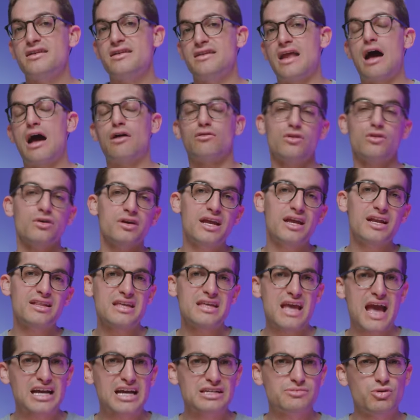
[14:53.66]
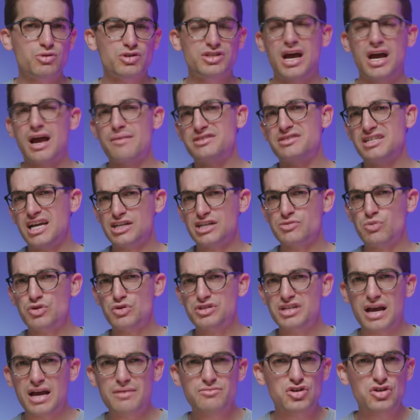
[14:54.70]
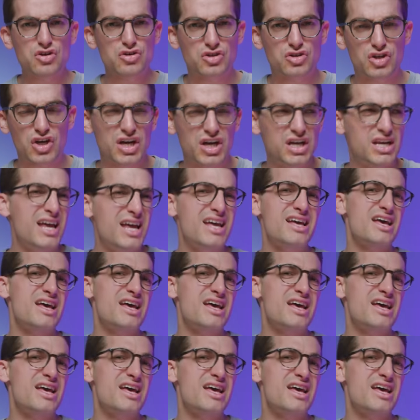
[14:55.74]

Now looking at the export times, the export times are good.